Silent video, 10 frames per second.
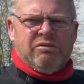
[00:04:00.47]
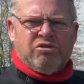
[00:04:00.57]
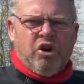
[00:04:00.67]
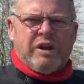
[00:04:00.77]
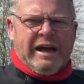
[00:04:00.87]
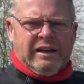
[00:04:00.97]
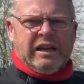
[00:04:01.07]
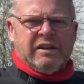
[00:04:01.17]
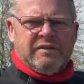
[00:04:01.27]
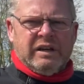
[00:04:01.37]
road
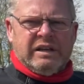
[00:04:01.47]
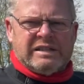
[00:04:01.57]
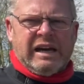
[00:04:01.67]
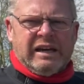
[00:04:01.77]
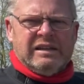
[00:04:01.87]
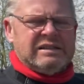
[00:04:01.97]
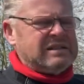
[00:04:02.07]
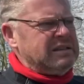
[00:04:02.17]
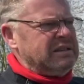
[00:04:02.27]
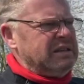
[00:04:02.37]
handling of the
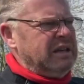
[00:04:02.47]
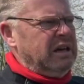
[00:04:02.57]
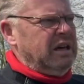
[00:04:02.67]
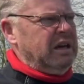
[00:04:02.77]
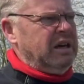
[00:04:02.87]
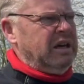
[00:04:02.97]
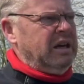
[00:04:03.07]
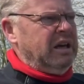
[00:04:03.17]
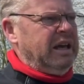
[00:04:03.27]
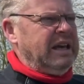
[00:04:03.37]
tyres
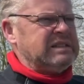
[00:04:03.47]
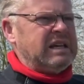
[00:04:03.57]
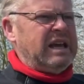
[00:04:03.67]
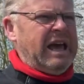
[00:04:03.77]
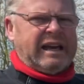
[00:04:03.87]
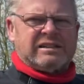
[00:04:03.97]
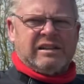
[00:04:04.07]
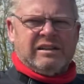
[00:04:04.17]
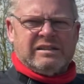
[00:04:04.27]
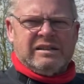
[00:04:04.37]
is
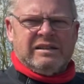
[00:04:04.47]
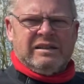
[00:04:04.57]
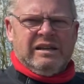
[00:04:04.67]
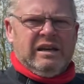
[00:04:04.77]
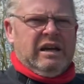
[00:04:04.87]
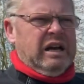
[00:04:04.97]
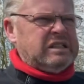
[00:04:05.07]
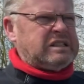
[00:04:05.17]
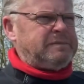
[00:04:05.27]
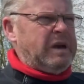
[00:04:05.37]
excellent,
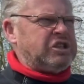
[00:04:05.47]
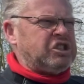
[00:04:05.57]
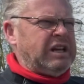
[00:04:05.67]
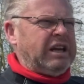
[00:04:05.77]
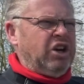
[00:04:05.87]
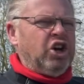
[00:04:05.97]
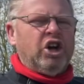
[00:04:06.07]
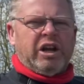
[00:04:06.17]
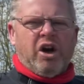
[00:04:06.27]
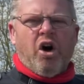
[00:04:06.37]
especially
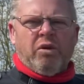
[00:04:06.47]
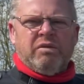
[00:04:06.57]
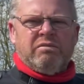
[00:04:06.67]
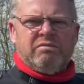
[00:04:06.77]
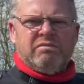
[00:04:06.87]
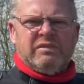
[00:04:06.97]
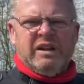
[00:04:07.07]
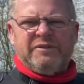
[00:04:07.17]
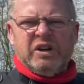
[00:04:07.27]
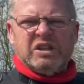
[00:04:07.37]
early on. In
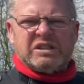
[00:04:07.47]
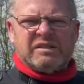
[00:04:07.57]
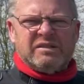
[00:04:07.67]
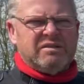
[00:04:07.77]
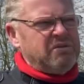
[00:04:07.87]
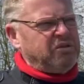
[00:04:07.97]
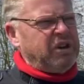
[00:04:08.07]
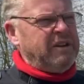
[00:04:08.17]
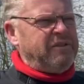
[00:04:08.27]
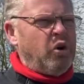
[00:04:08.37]
the first
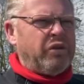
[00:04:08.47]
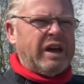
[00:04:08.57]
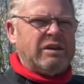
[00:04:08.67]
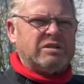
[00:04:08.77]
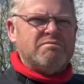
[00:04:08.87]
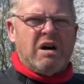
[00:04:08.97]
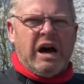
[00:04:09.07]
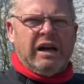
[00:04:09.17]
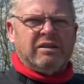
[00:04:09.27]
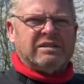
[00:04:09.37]
3,000–4,000
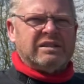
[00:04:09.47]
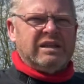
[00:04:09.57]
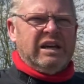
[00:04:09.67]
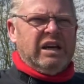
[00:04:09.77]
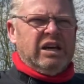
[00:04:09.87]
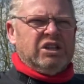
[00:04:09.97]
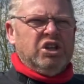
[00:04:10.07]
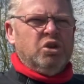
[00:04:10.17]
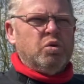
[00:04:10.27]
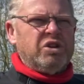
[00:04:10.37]
miles,
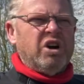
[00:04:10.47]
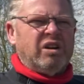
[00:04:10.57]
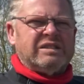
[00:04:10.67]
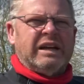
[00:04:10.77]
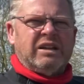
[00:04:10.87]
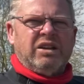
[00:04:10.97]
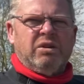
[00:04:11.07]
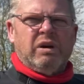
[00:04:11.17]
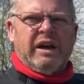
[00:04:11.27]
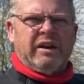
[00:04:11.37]
you would not tell
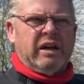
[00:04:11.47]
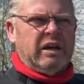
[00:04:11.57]
you had